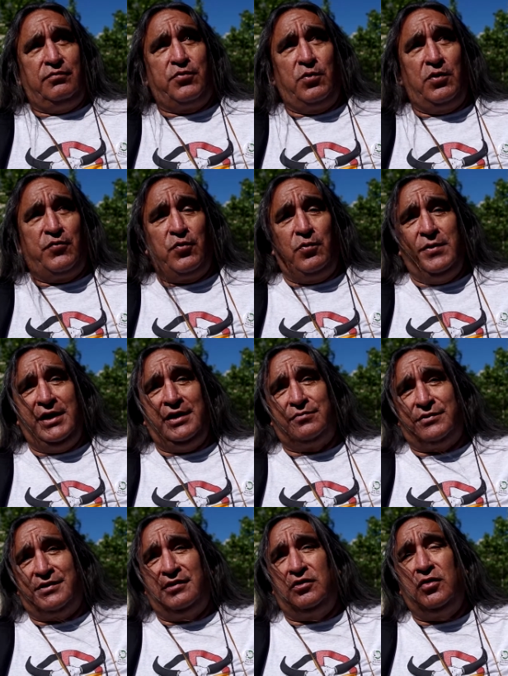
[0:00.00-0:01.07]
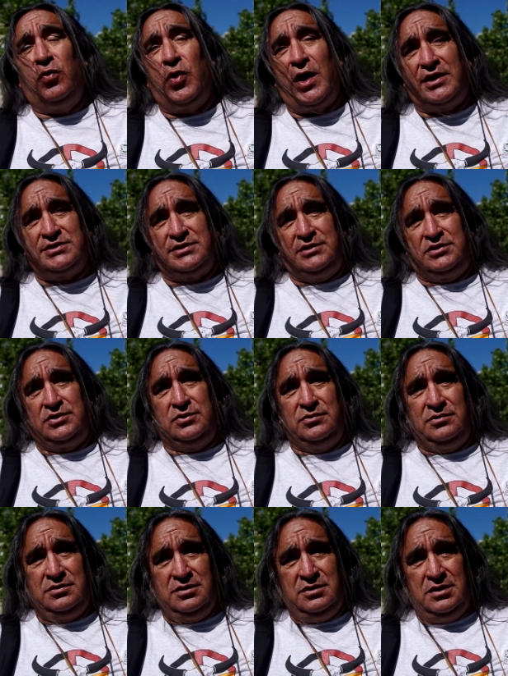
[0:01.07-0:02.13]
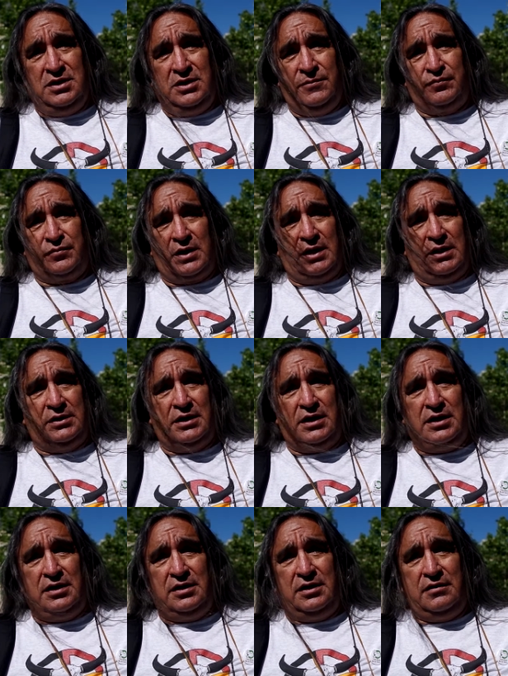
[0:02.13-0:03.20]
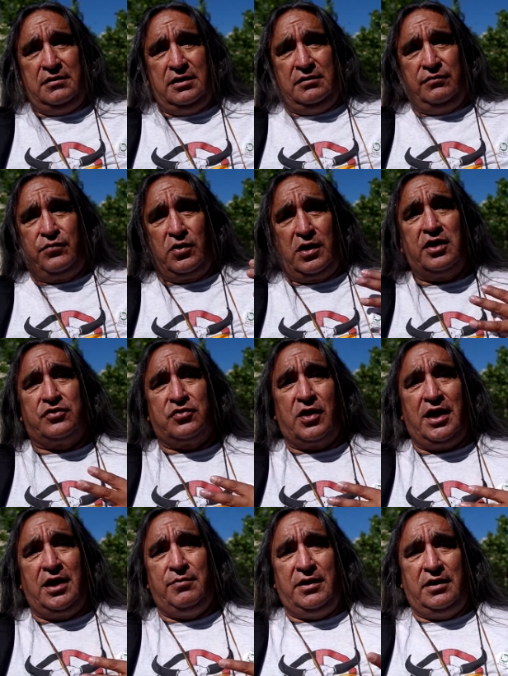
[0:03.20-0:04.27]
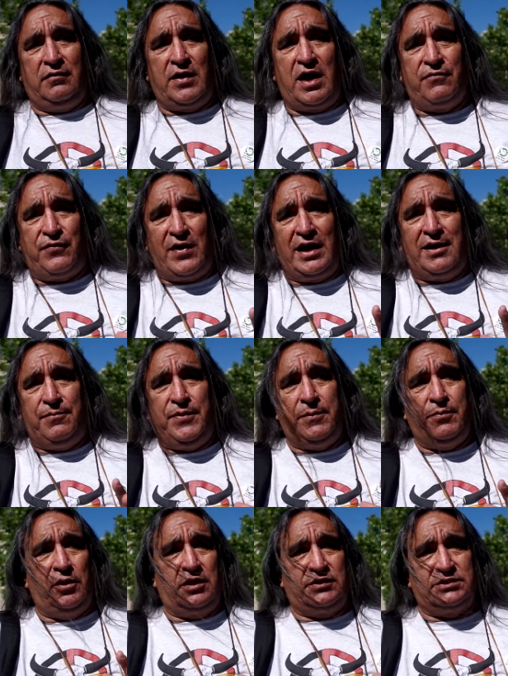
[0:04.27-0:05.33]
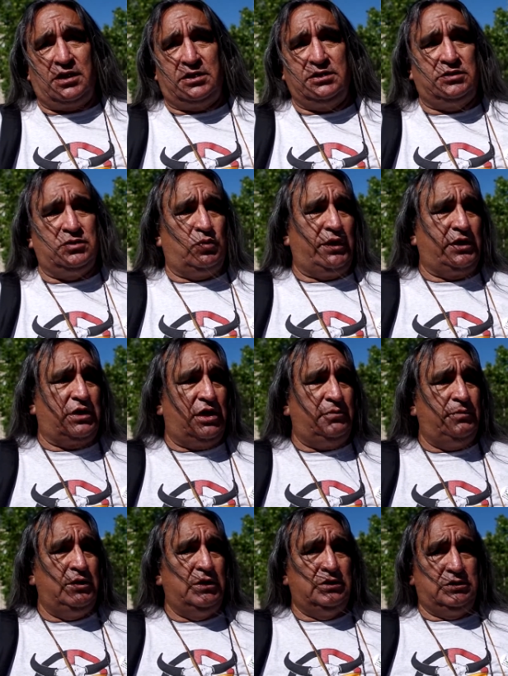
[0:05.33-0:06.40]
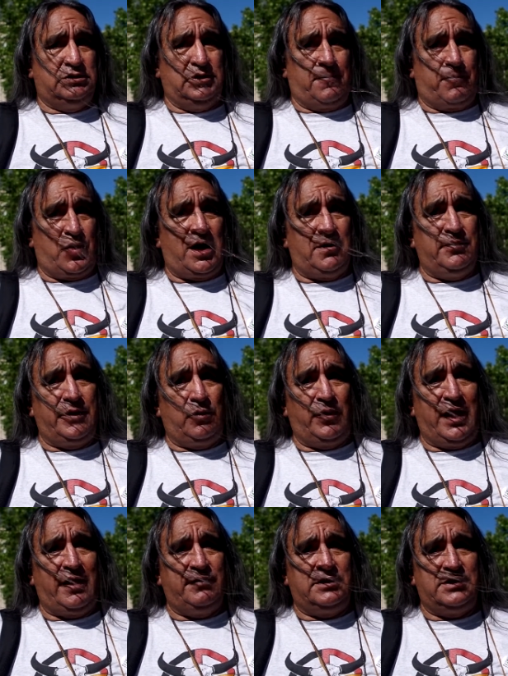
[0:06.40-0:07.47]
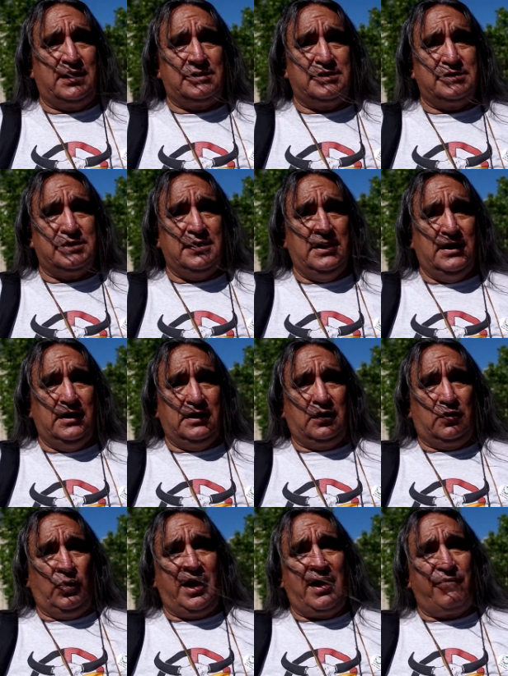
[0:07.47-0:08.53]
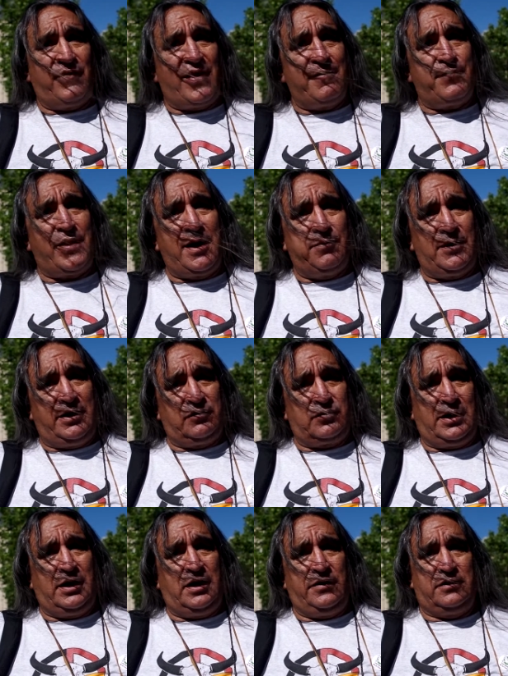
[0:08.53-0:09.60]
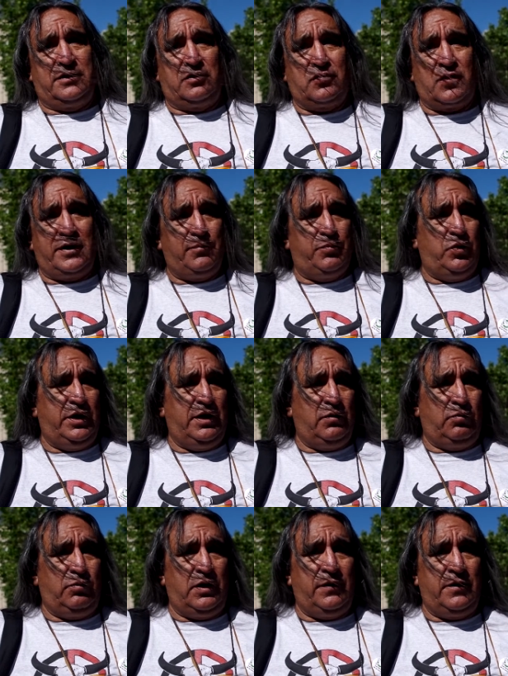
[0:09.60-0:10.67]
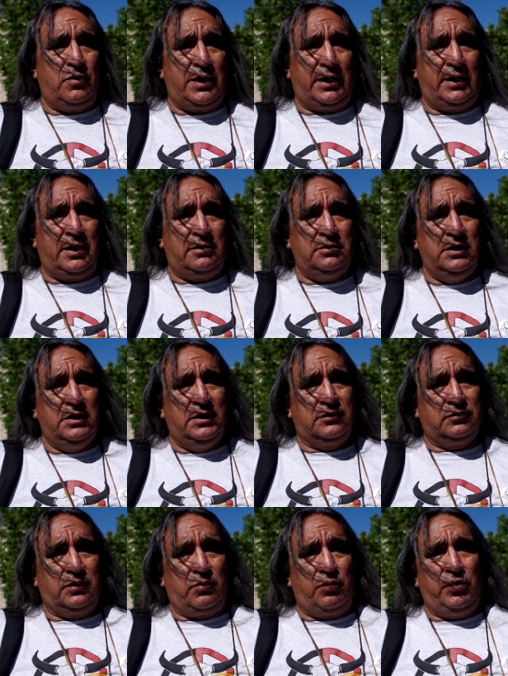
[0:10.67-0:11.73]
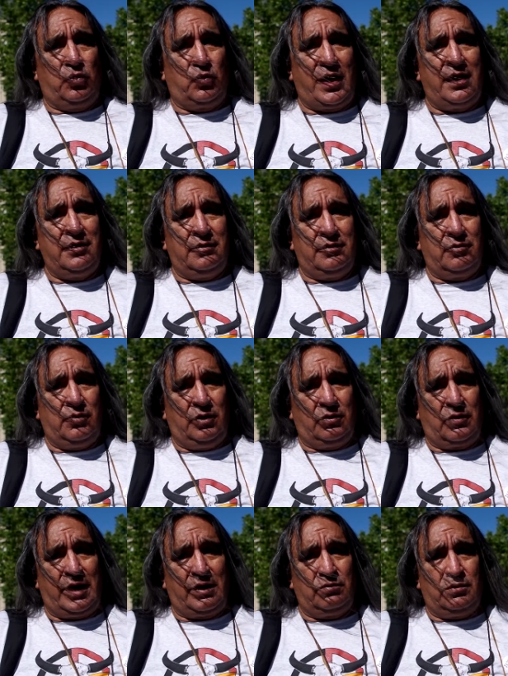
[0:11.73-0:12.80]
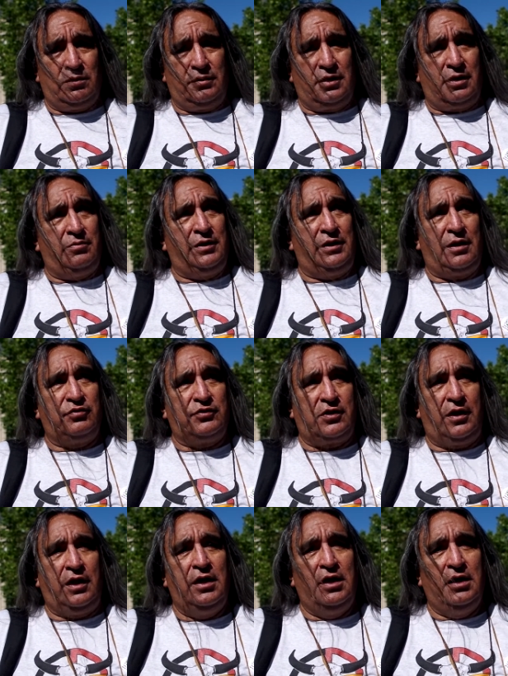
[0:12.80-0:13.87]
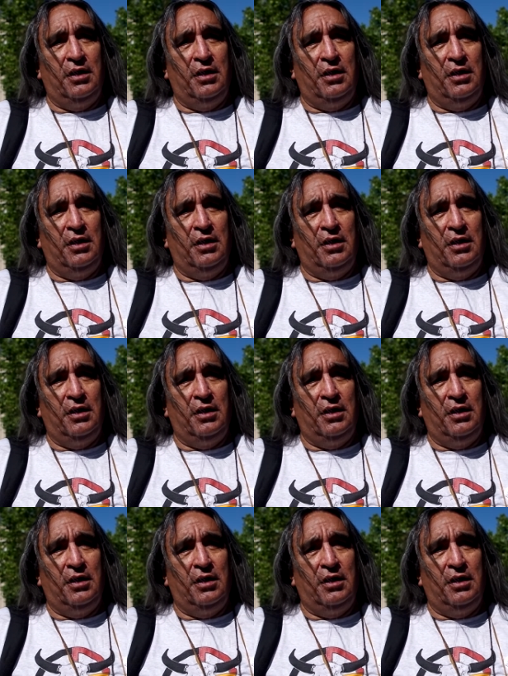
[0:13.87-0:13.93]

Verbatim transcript: for, for me, it's in 2002. And uh, for our tribe, and now finally people are starting to wake up to the problem that we have in Texas. We have five pipelines right now that they're trying to put in, in there right now. So the Rio Grande, the Rio Grande, I mean, I'm sorry,